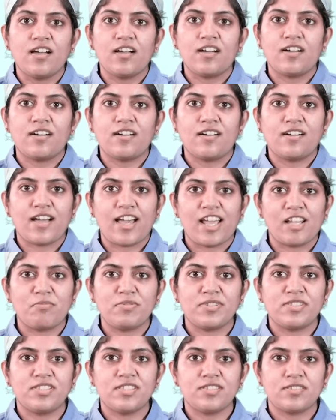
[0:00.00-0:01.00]
I'll
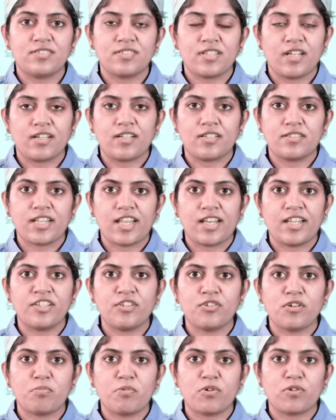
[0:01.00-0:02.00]
be just
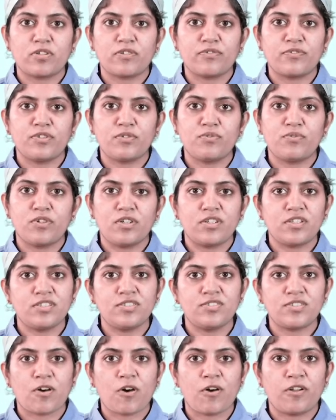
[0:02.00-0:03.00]
telling you about a few
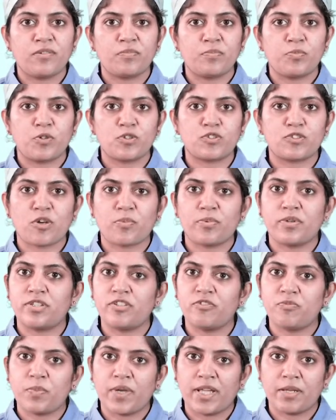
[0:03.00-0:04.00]
words on
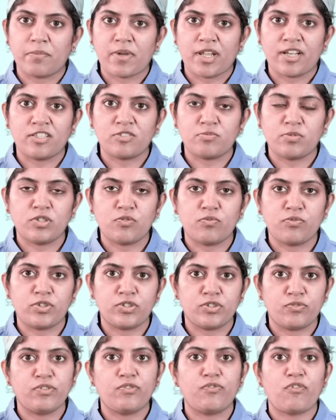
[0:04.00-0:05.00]
post-operative pain management,
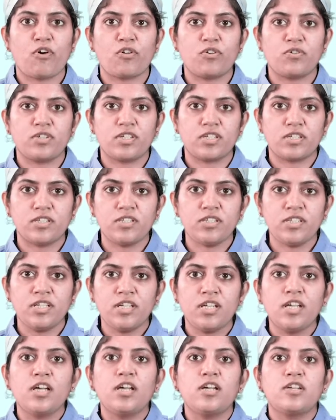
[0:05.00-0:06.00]
which we follow here.
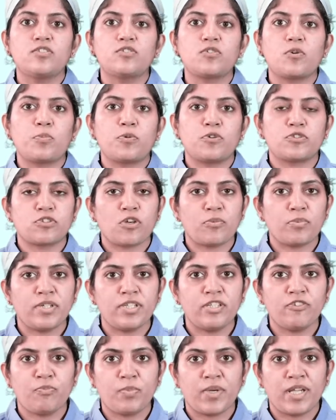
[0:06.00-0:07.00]
So
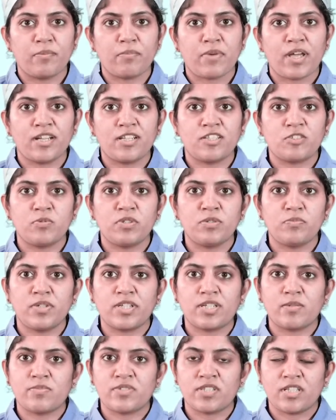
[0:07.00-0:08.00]
post-operative pain management
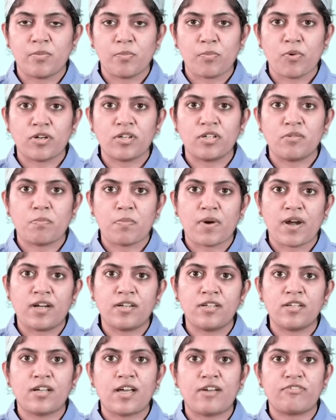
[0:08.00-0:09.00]
becomes an important
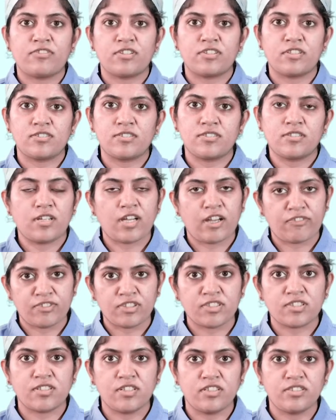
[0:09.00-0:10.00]
part
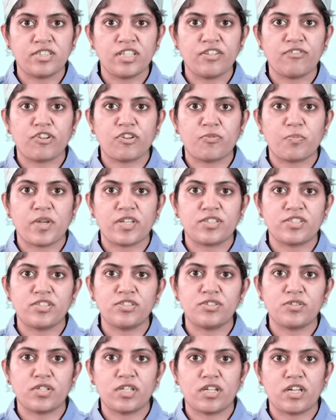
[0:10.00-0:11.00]
after surgery for a
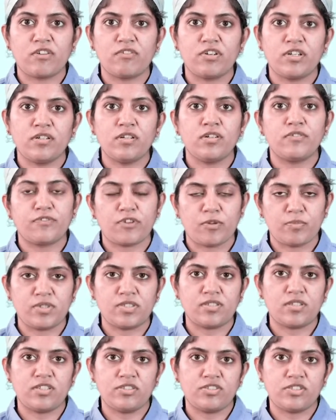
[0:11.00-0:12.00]
patient to recover from the
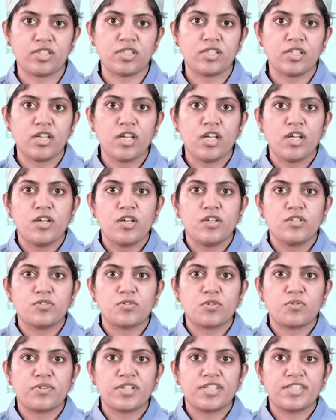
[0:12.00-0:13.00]
surgery.
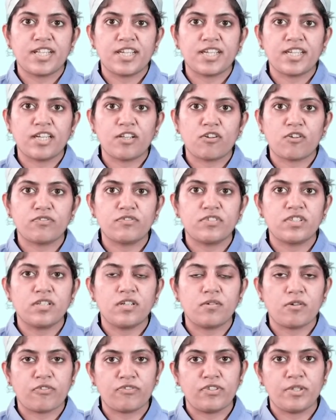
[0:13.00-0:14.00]
So we take care
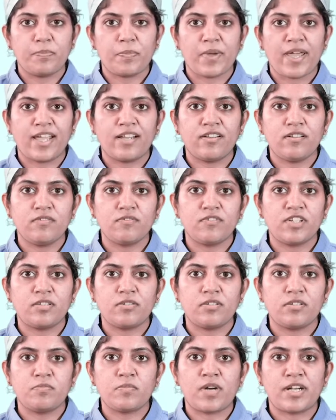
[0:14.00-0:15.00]
of the pain with
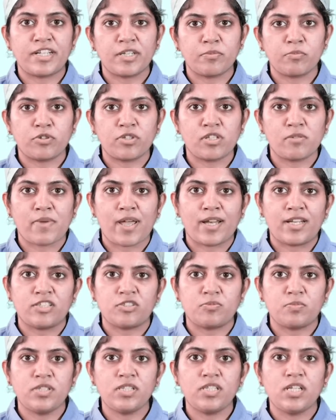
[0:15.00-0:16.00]
multimodal
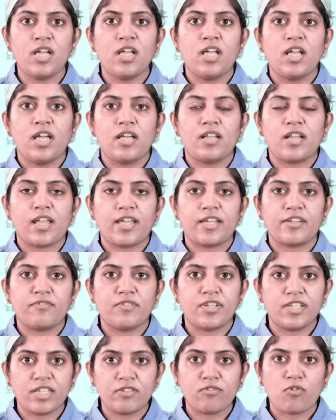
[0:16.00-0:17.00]
management, like
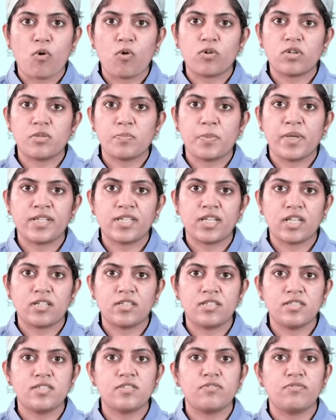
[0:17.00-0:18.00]
we give oral
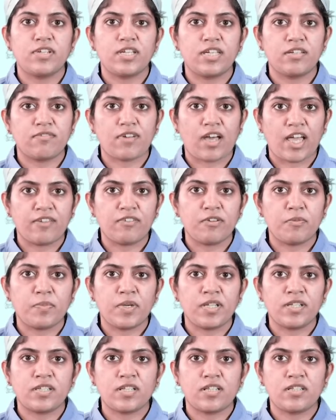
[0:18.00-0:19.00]
painkillers, we give IV
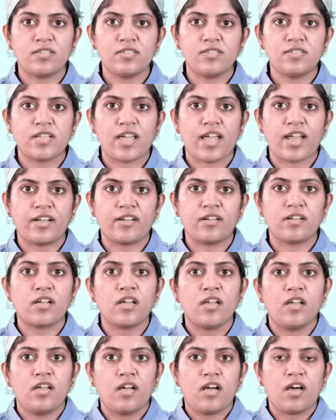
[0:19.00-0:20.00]
painkillers, and
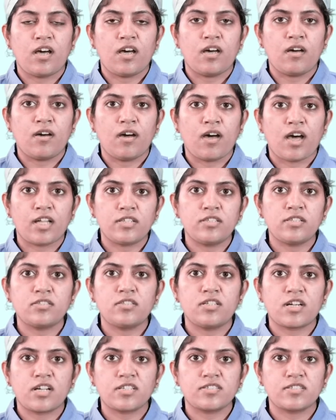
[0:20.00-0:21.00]
other
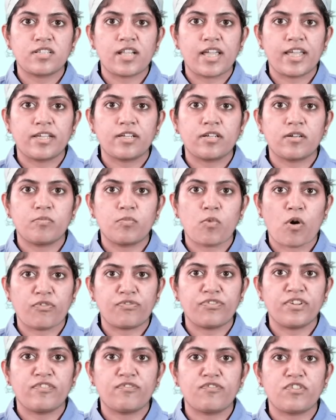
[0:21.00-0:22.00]
drugs like
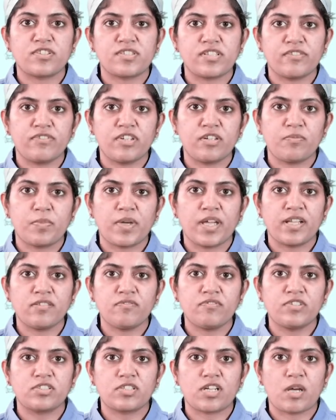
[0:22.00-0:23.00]
morphine for severe
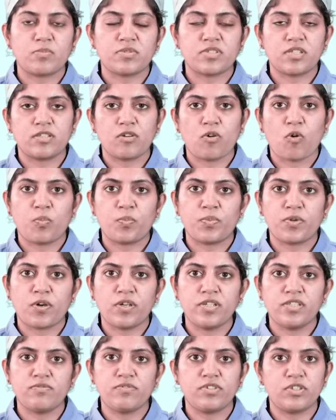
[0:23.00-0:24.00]
pain, which comes under
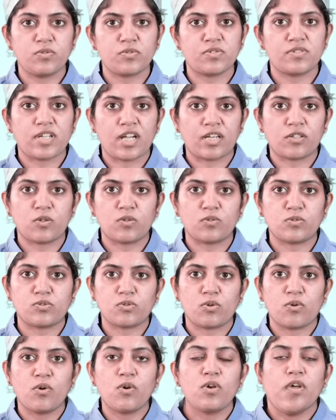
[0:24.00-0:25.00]
opioids, we use that
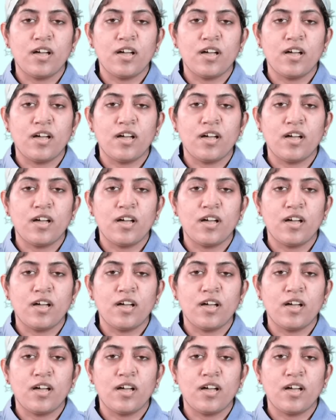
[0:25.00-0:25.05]
also.